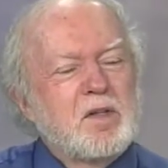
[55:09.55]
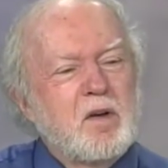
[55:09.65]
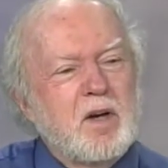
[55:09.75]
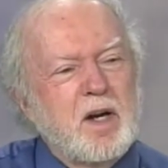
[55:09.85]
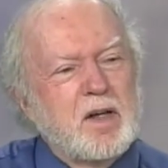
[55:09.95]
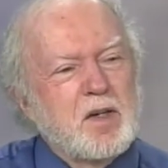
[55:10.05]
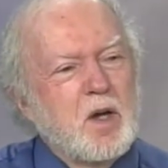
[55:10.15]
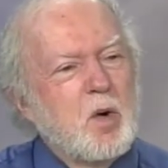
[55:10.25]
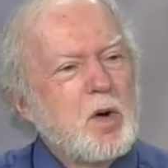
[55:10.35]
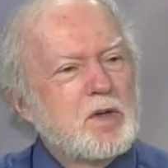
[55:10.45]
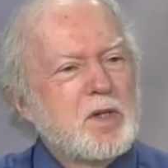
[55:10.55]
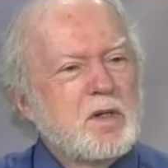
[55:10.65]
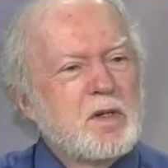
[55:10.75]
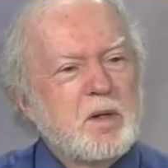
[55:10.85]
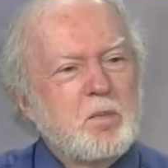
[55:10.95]
started asking
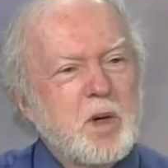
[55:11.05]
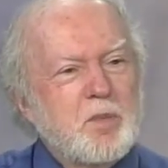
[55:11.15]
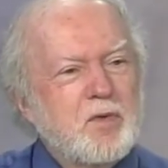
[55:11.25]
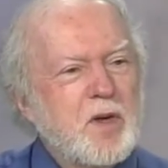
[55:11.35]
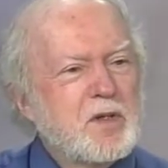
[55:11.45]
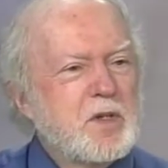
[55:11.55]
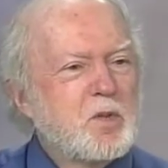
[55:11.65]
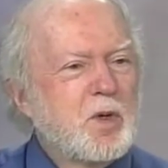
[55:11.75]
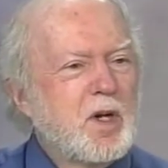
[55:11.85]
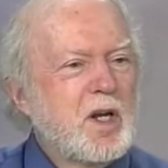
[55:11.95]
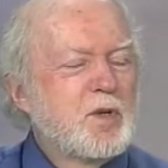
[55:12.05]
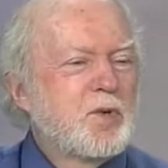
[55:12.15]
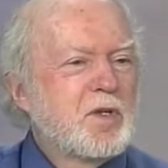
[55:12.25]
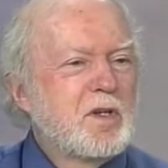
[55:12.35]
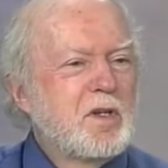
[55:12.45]
questions that my professors were not
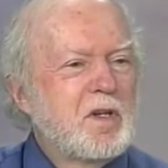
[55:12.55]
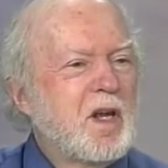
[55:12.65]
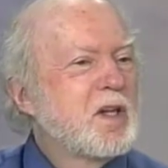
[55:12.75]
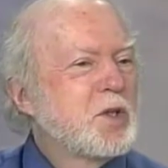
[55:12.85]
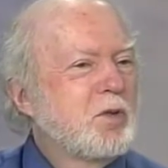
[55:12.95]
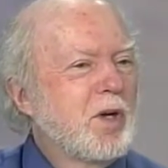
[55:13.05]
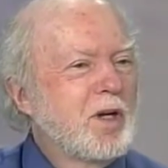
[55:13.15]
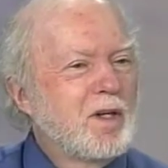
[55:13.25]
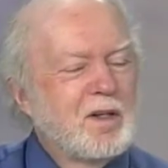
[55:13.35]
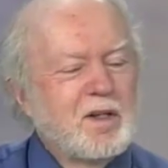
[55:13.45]
interested in answering.